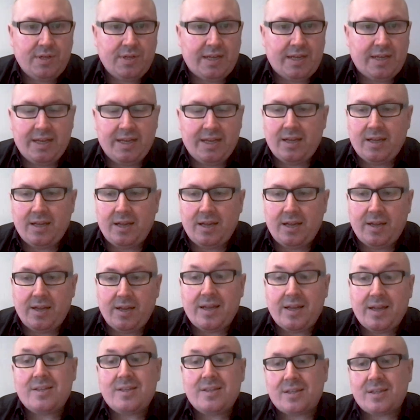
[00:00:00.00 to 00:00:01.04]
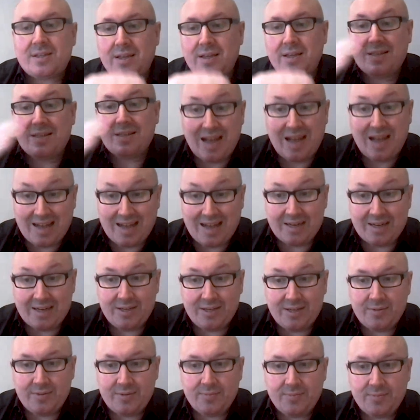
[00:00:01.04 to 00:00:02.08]
is
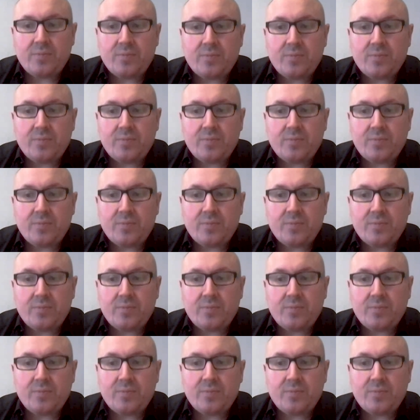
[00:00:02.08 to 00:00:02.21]
added